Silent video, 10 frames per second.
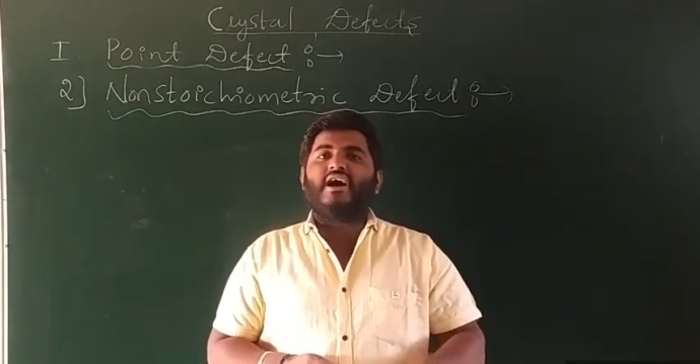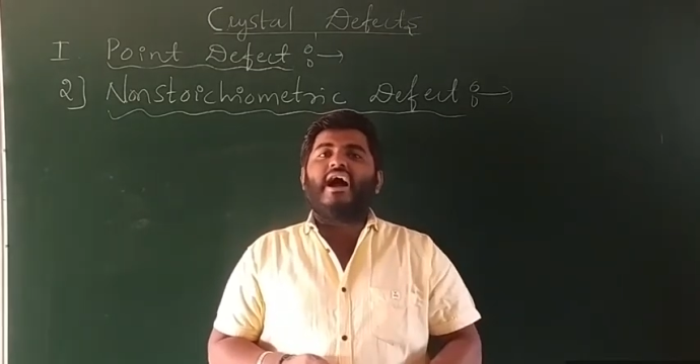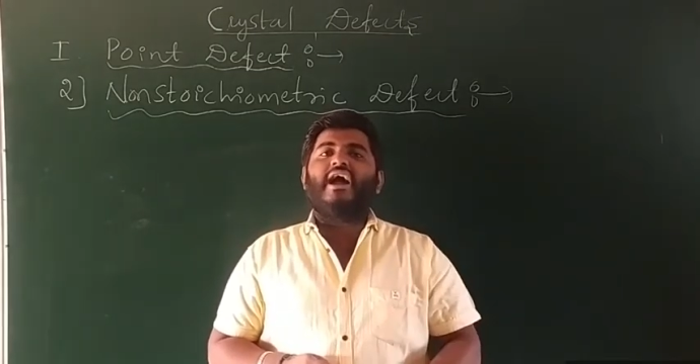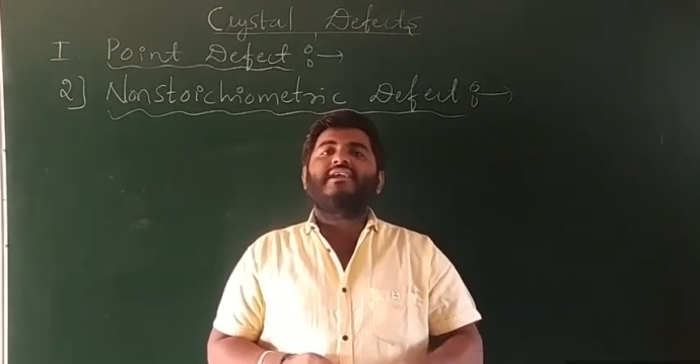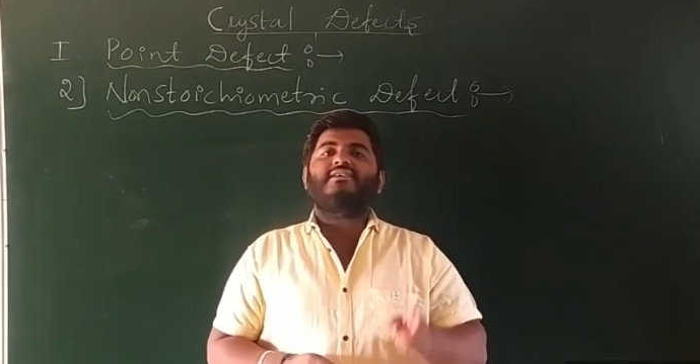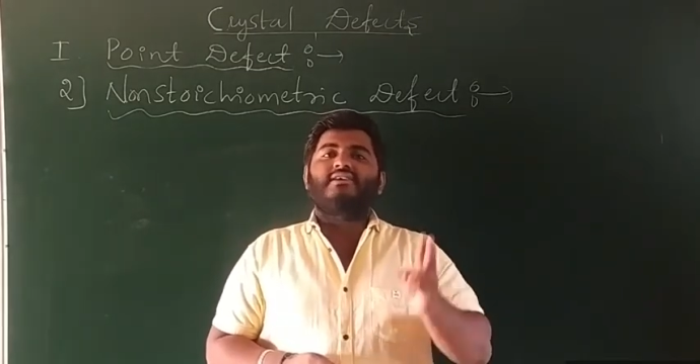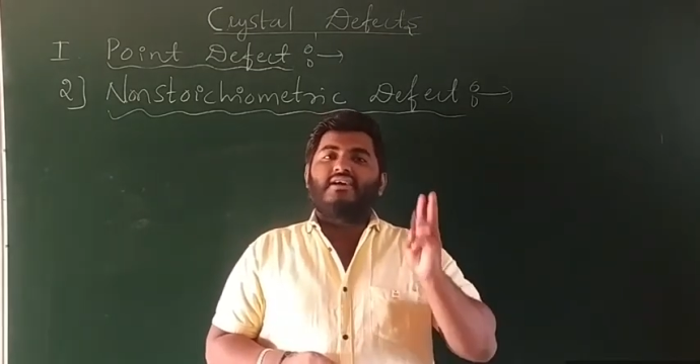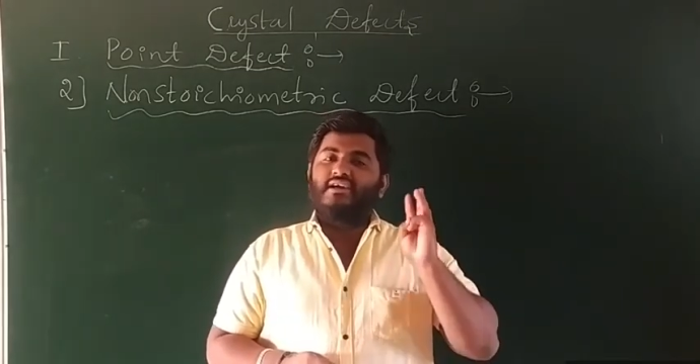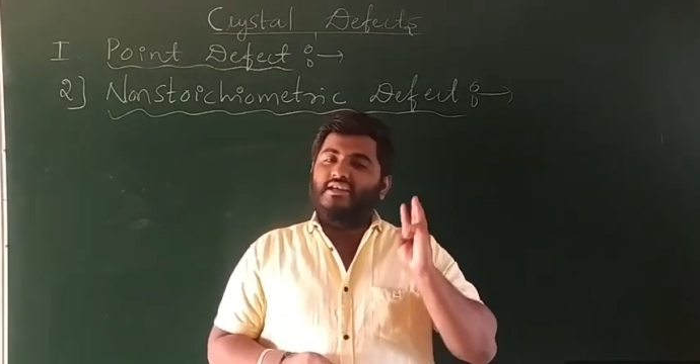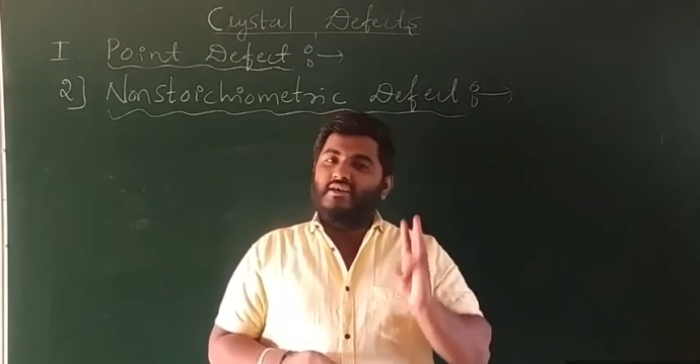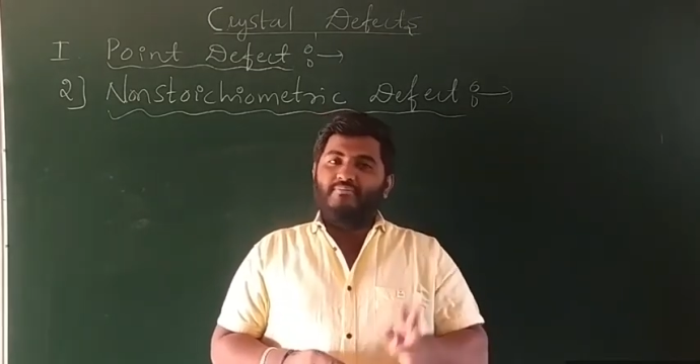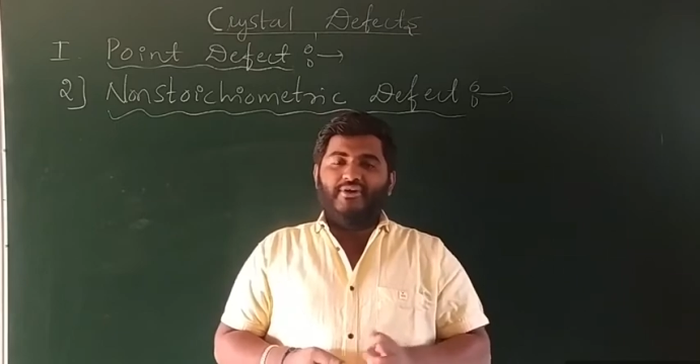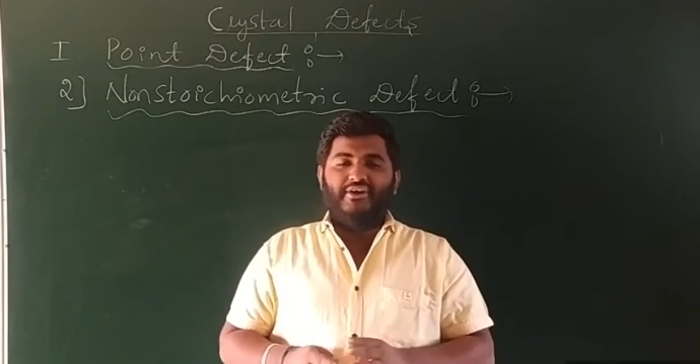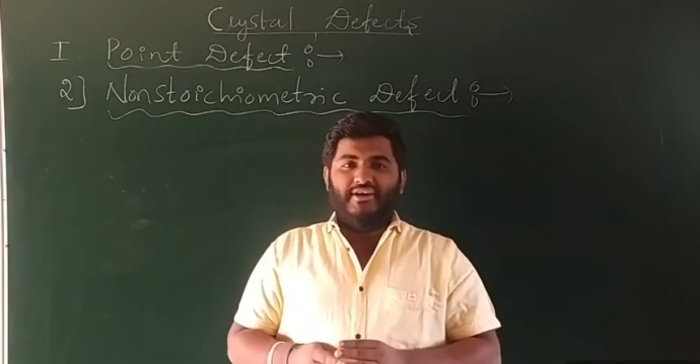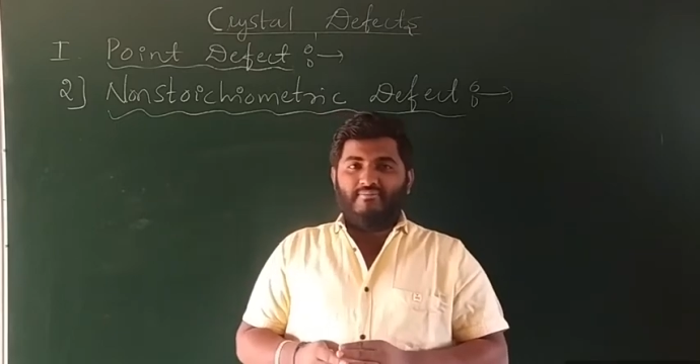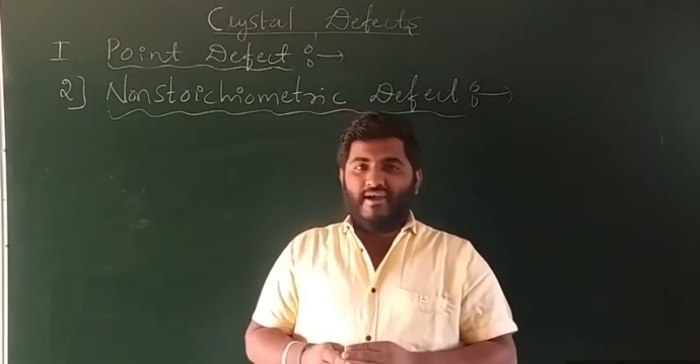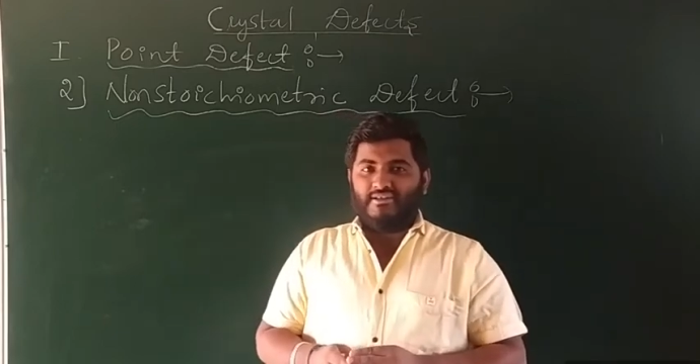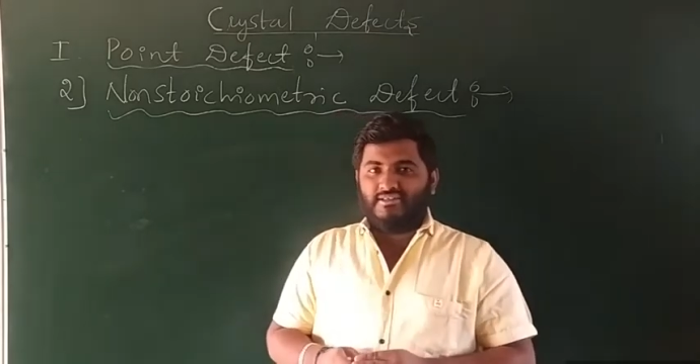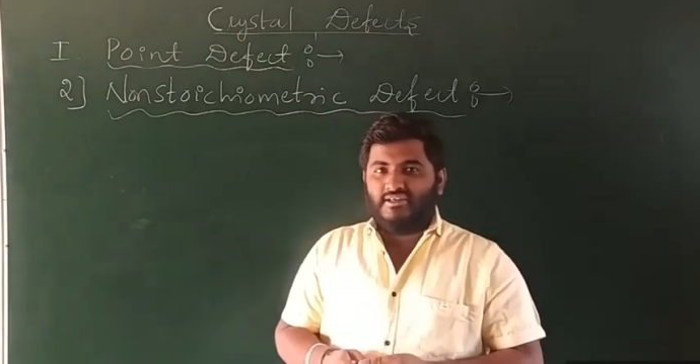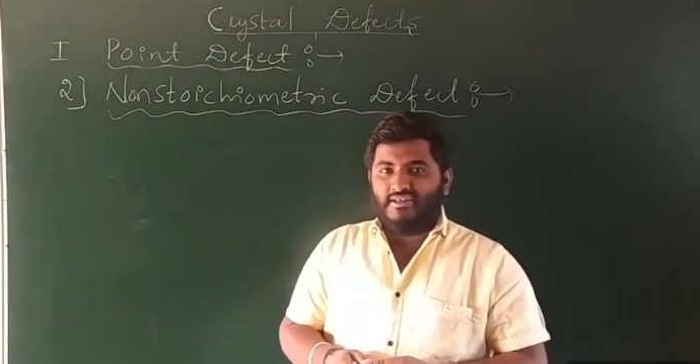and impurity defect.
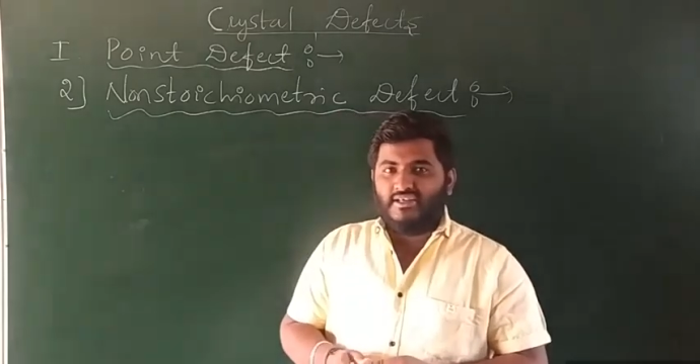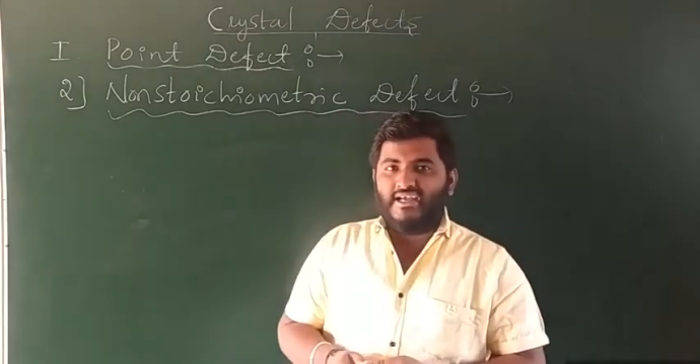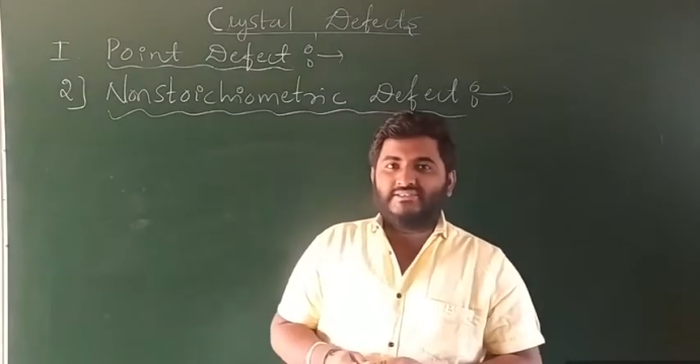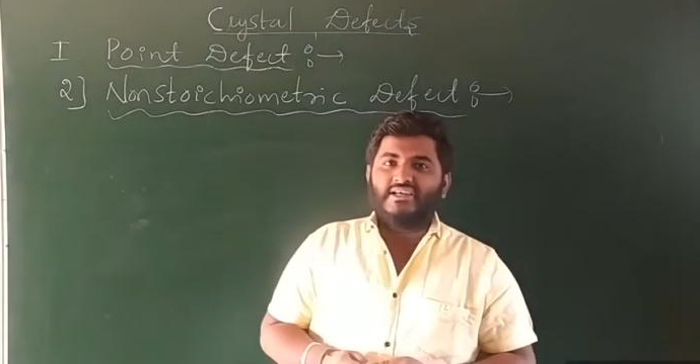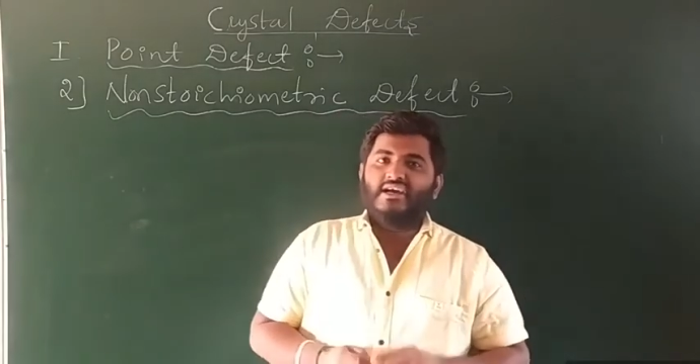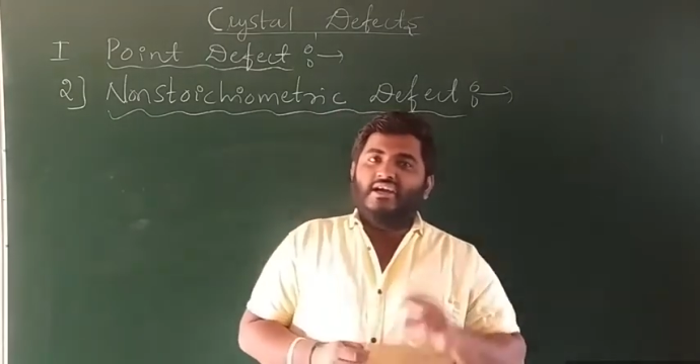Yes,